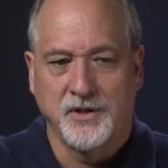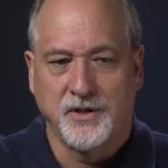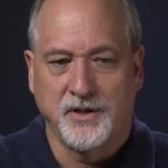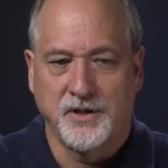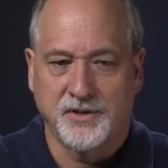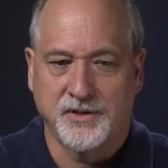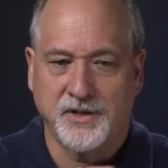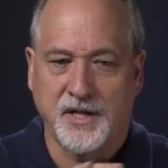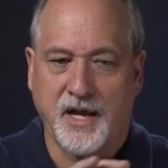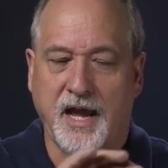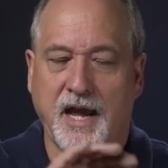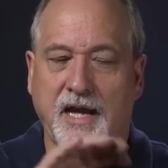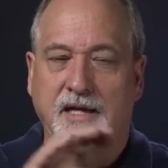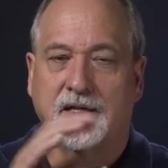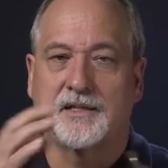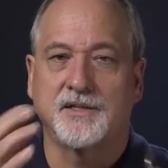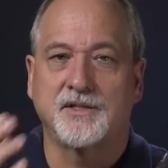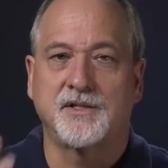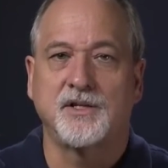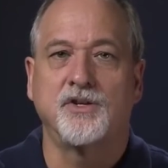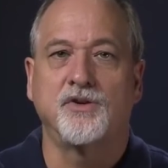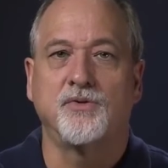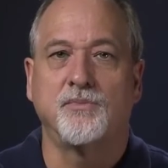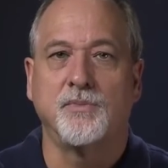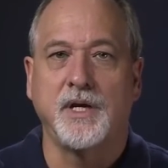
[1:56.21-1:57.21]
is to act
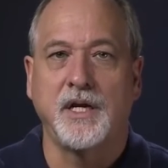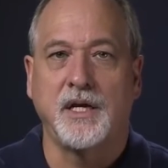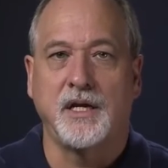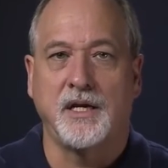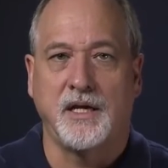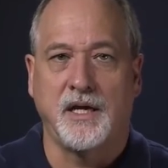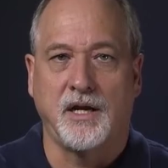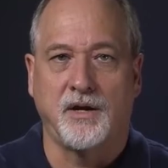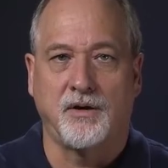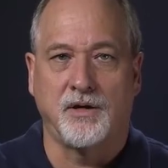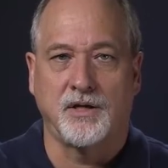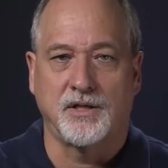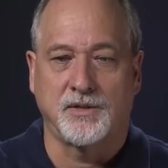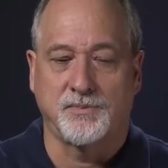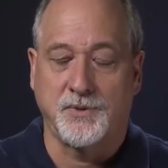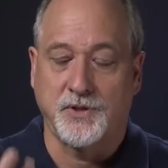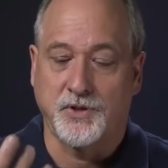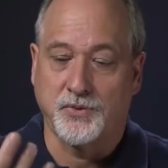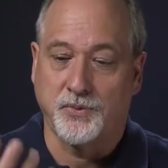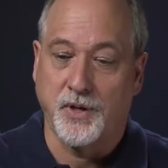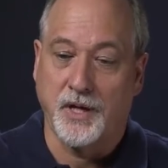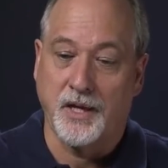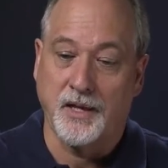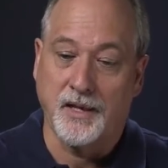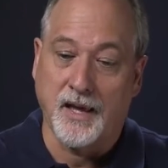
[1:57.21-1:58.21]
as intermediaries
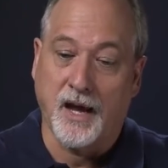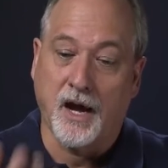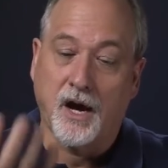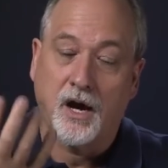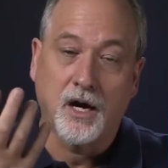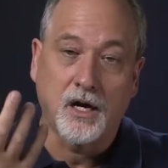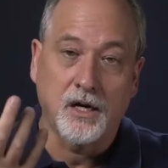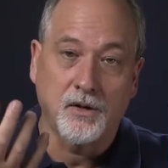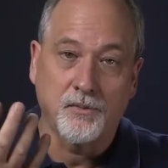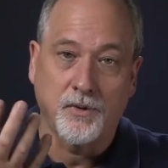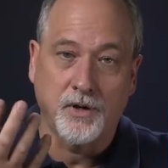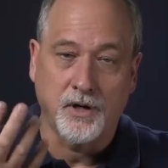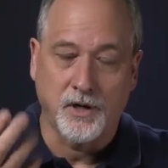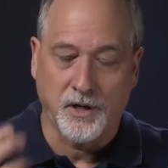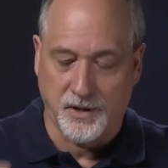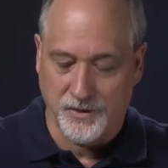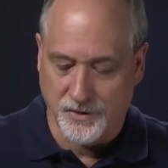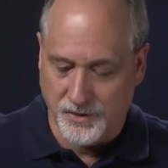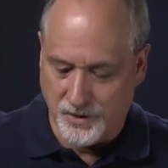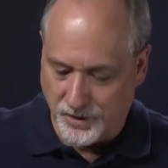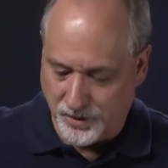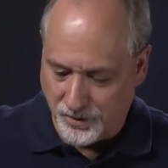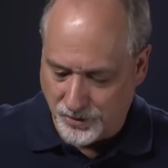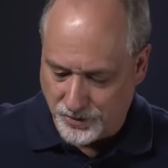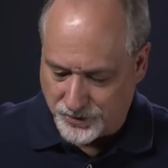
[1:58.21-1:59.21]
between the hardware
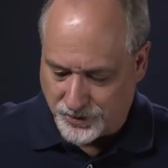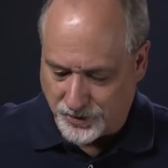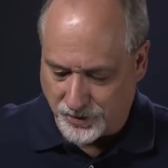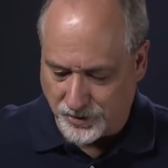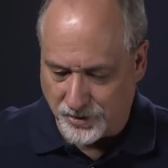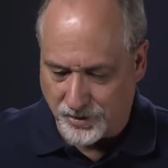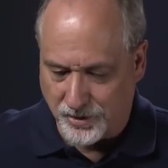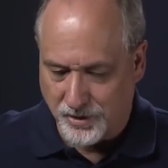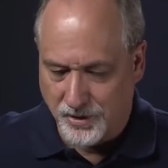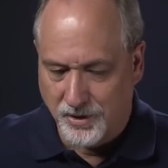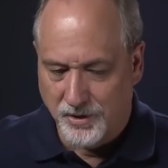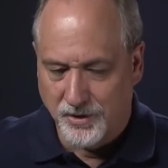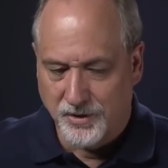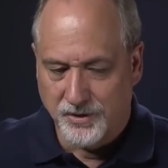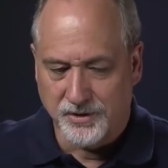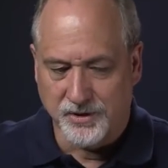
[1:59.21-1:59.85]
and the user